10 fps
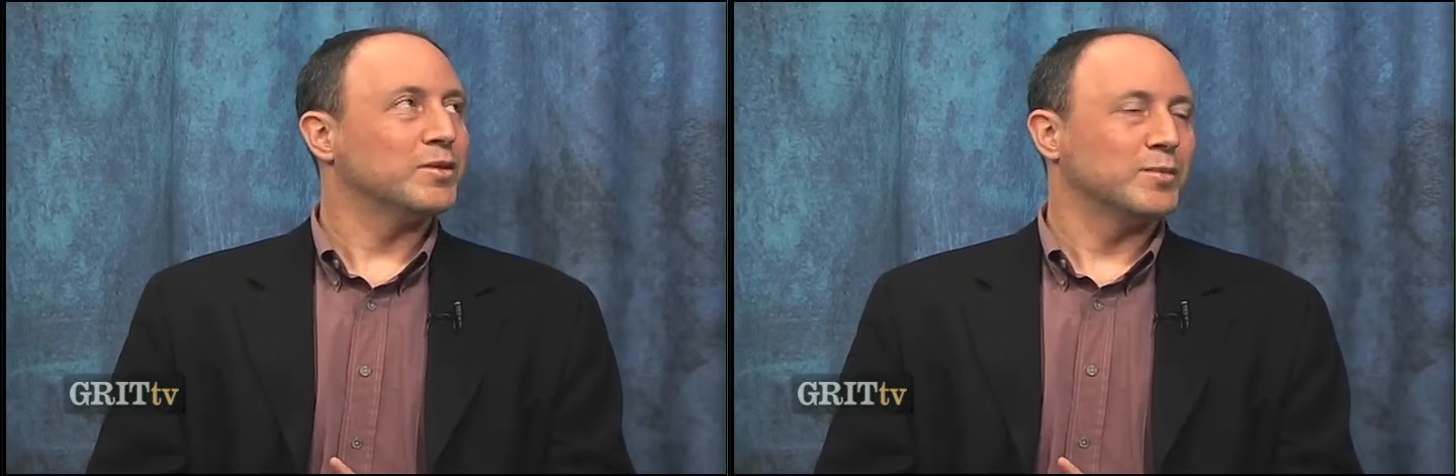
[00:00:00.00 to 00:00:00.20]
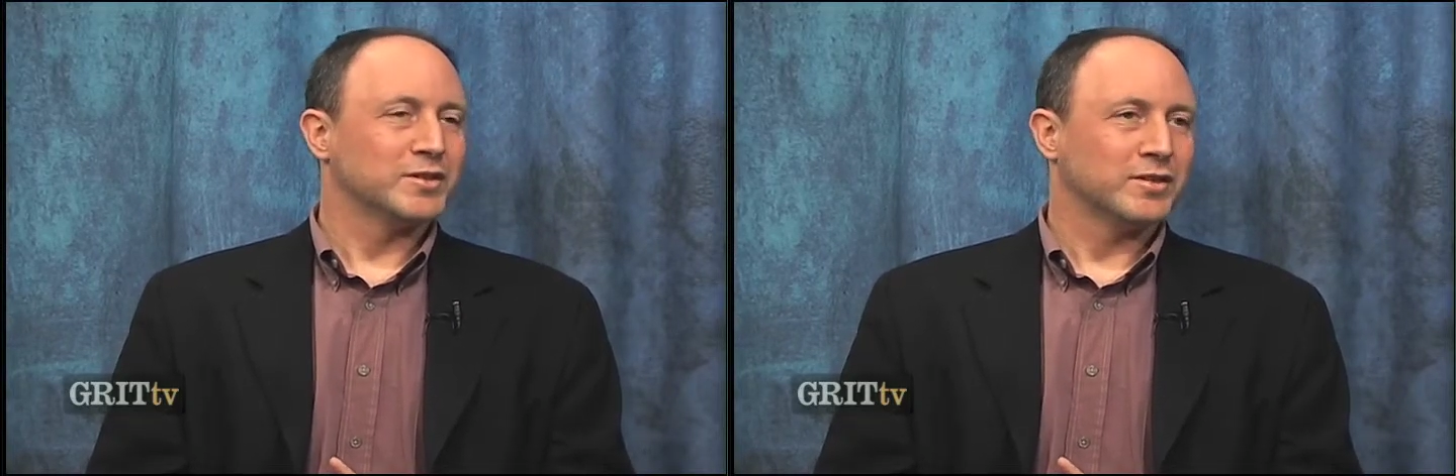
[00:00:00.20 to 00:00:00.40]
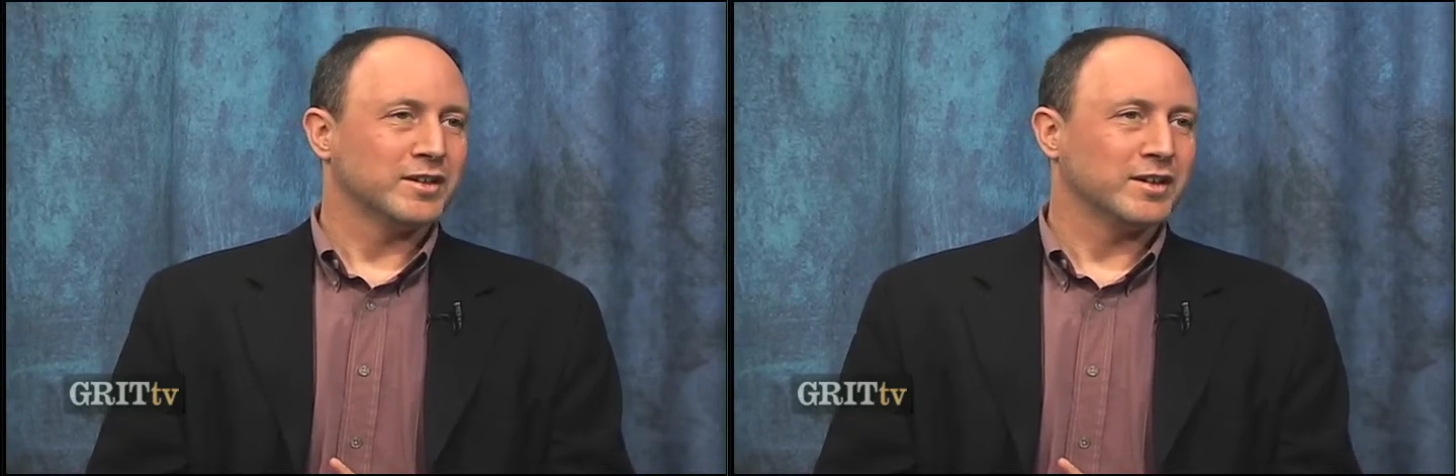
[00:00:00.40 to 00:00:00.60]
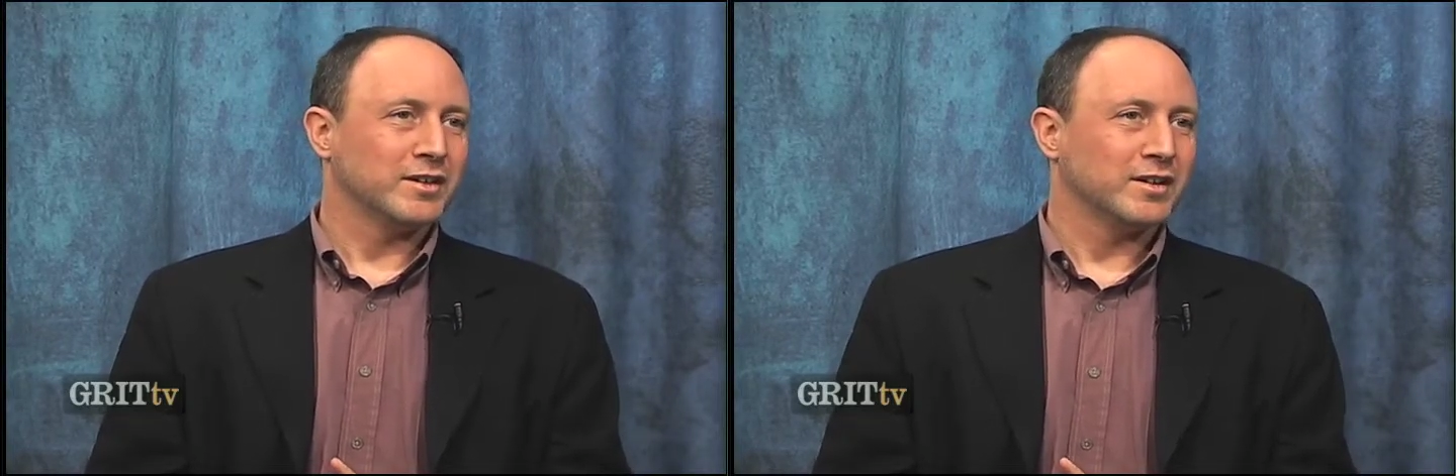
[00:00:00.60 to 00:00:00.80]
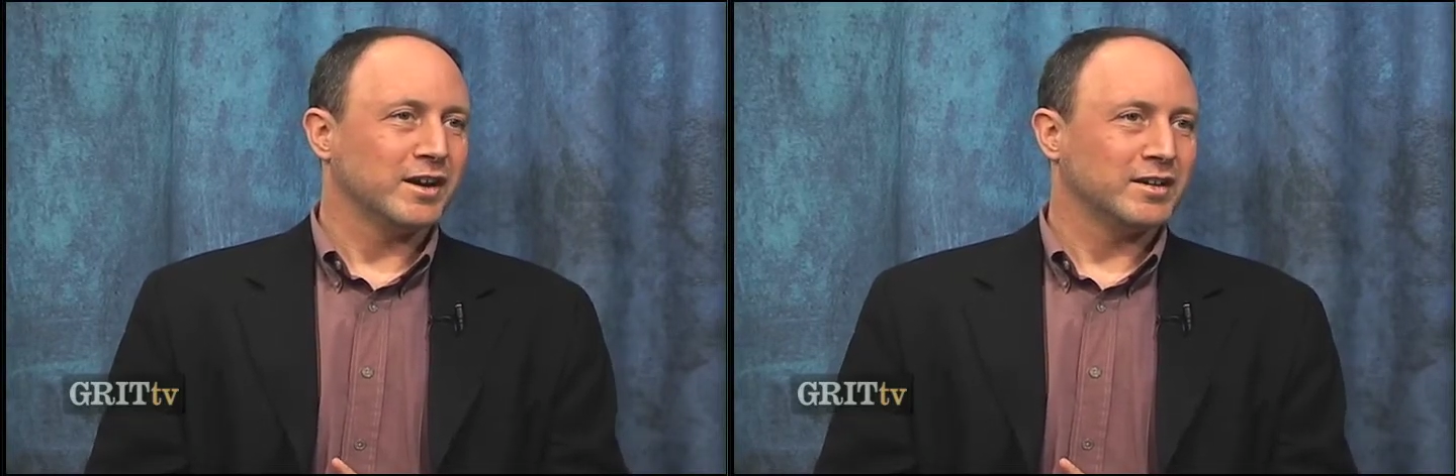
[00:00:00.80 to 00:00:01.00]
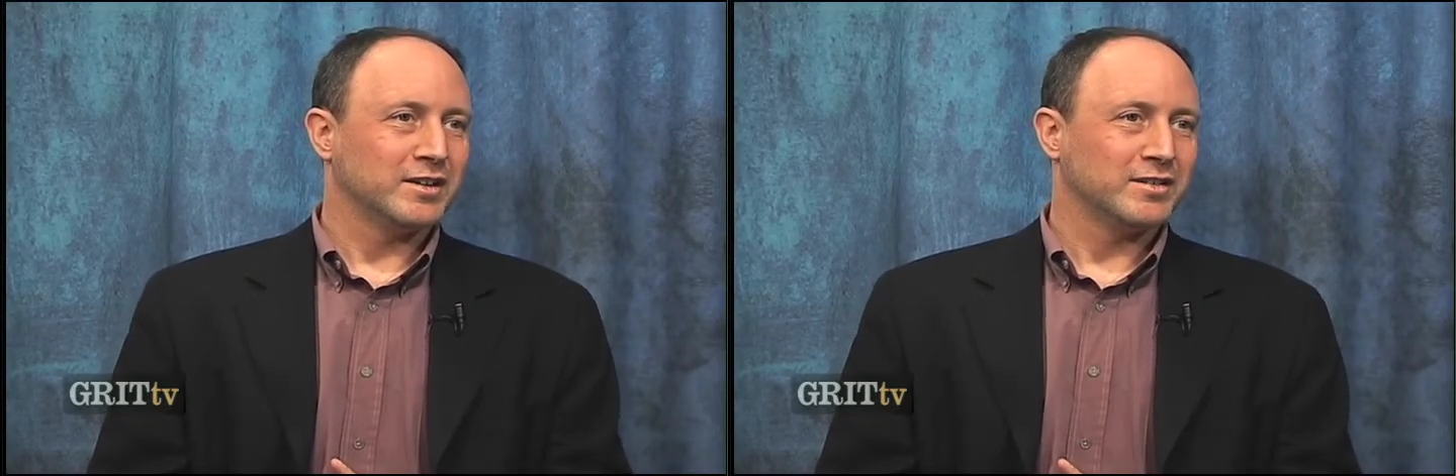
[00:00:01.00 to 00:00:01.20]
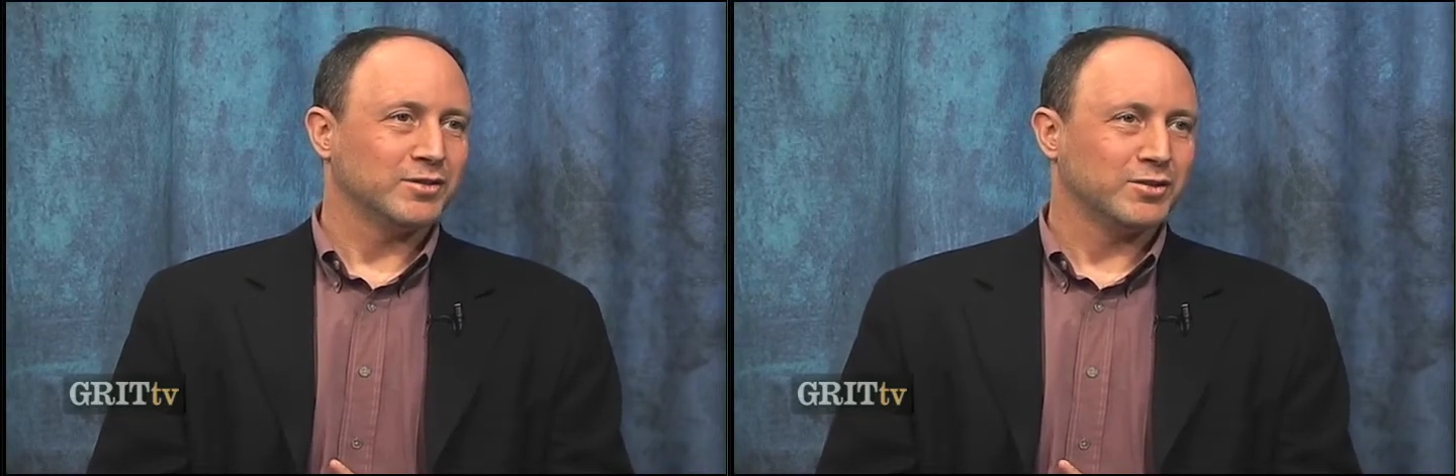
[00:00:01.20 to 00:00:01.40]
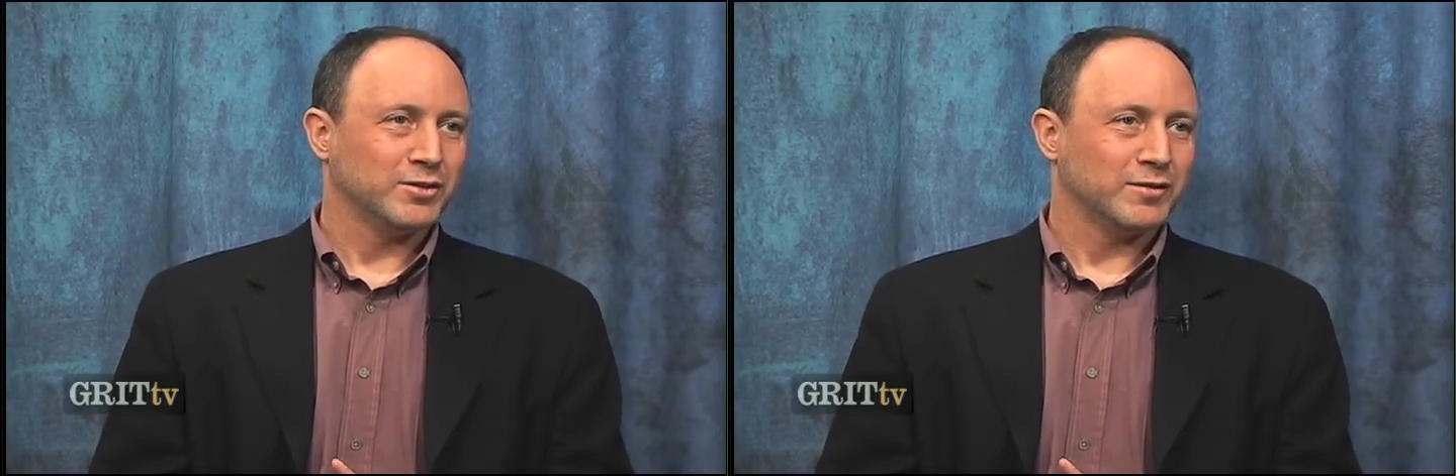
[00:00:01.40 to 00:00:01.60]
Mr. Eryani, who
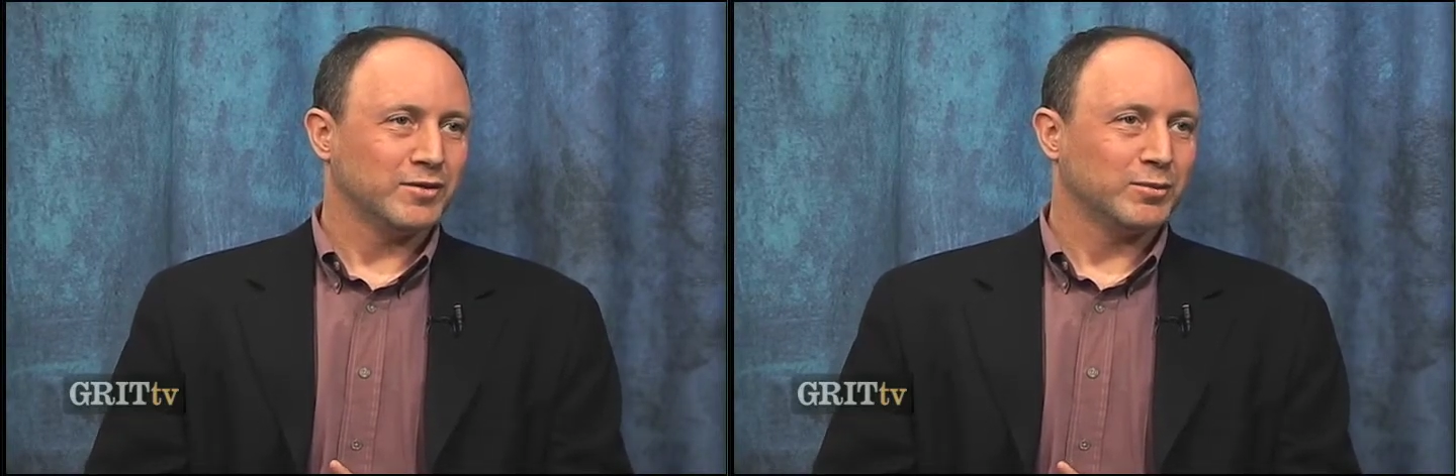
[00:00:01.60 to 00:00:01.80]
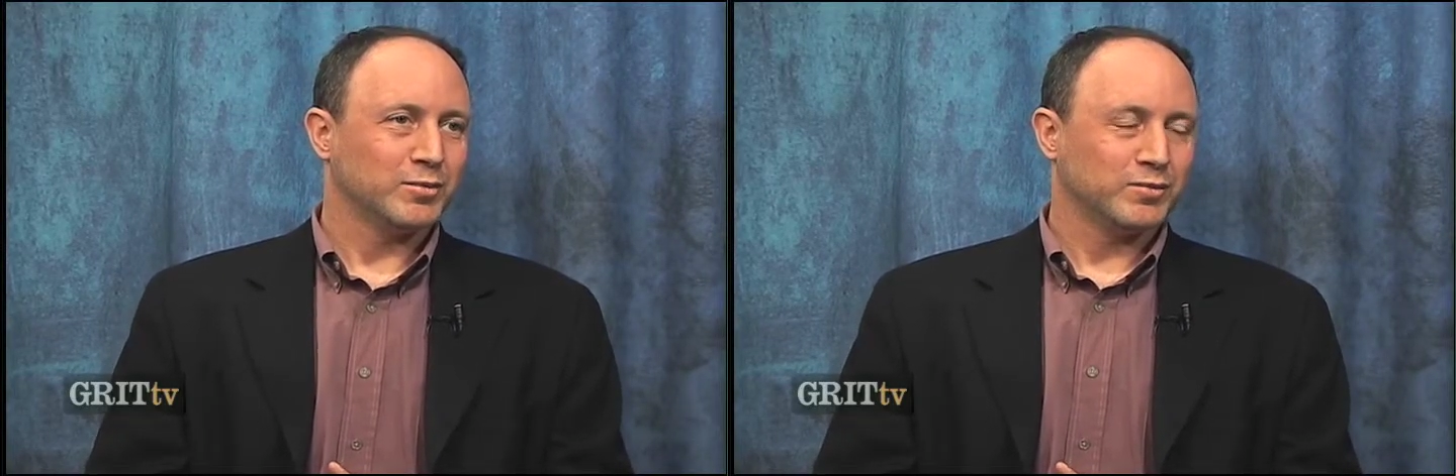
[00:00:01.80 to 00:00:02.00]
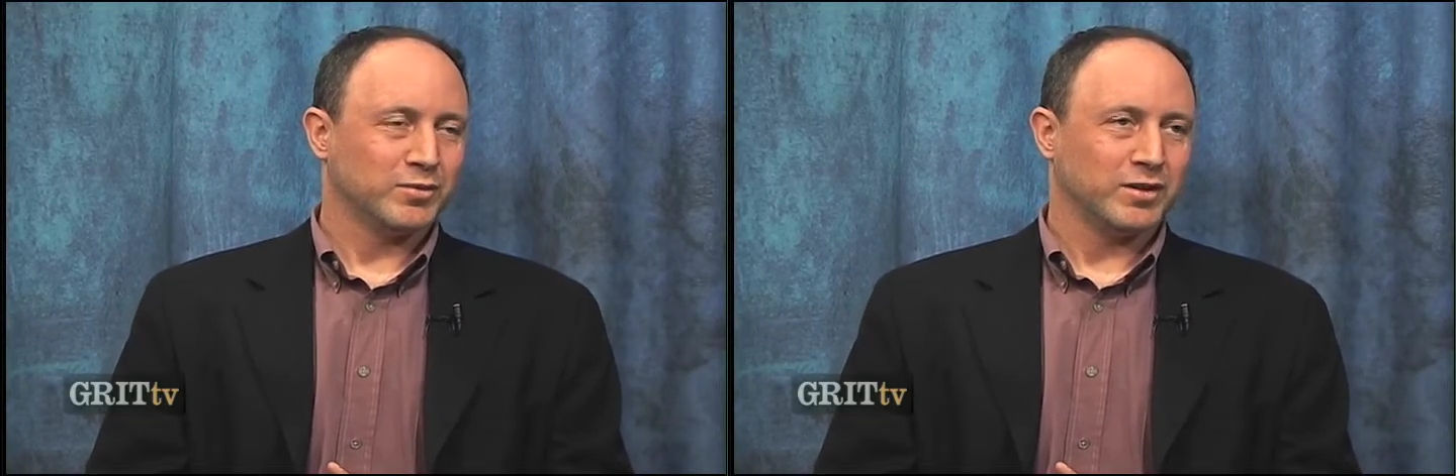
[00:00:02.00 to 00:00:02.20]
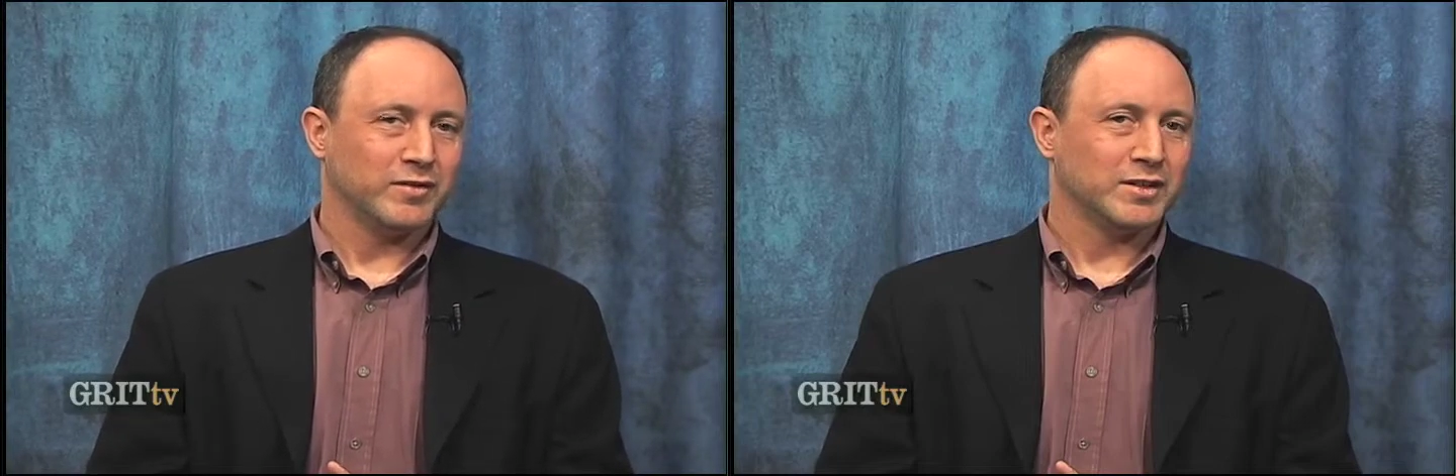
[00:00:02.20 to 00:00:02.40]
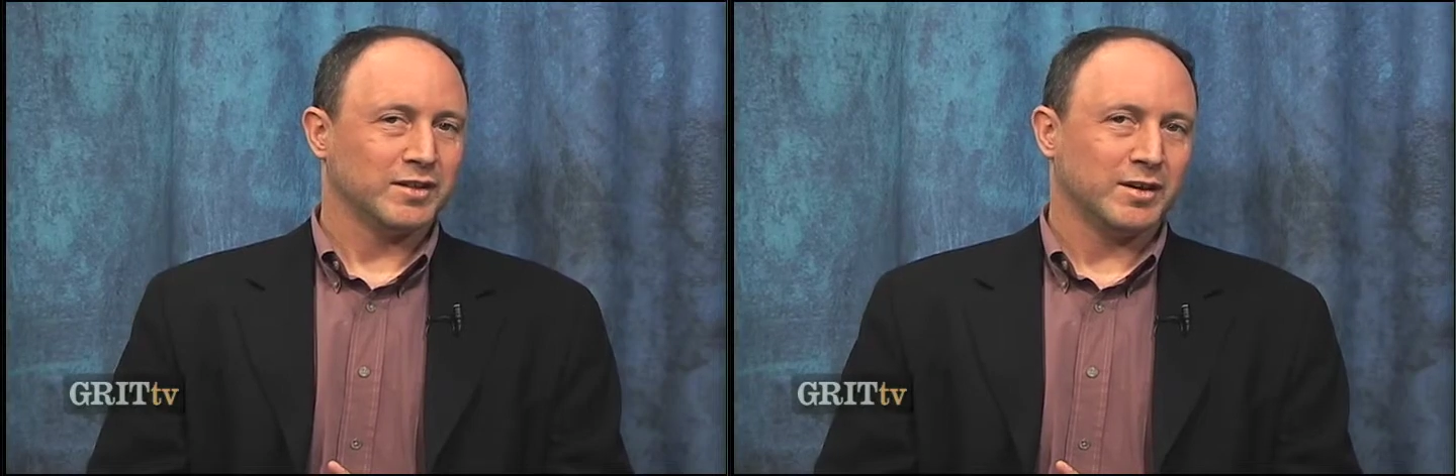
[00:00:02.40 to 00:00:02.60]
you interviewed previously.